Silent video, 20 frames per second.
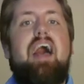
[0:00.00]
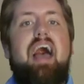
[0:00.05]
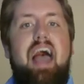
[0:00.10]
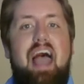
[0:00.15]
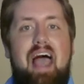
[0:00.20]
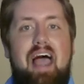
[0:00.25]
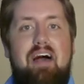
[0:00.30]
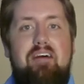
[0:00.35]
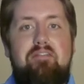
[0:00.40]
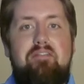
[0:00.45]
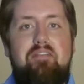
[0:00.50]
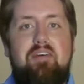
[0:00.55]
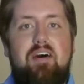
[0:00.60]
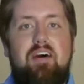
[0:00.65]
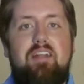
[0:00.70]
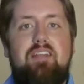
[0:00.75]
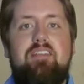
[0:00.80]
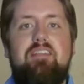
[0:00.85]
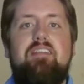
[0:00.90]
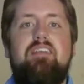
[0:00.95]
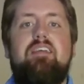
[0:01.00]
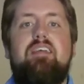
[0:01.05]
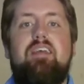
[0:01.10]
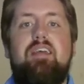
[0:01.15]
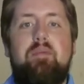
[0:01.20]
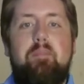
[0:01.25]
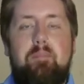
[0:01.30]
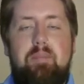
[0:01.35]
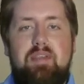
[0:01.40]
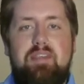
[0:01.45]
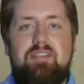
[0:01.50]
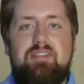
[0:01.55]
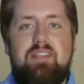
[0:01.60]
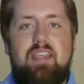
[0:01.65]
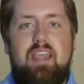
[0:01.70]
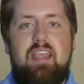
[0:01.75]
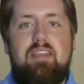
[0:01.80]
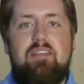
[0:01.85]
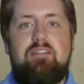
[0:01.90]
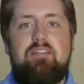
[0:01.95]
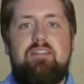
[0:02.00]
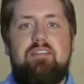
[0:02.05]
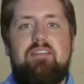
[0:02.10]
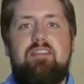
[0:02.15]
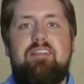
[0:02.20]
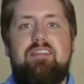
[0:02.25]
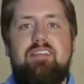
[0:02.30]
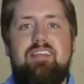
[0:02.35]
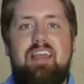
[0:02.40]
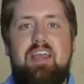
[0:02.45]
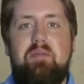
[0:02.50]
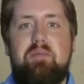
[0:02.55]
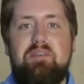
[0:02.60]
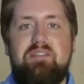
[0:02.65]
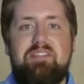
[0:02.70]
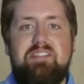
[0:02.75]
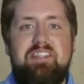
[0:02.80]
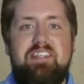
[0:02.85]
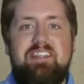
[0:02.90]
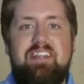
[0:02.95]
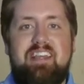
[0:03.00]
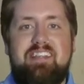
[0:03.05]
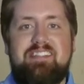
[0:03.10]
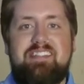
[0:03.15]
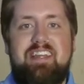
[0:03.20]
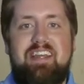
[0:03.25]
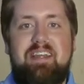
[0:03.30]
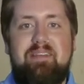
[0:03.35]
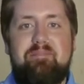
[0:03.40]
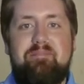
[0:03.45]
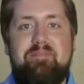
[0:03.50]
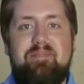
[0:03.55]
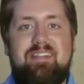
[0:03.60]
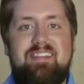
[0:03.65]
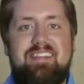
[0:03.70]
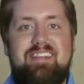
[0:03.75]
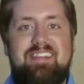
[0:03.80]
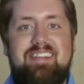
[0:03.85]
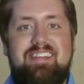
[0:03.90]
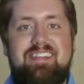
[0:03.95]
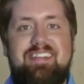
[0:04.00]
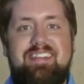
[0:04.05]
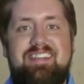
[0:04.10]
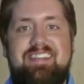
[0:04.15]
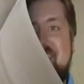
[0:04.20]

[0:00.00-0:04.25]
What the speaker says: have fun, be safe, and we'll see you next time.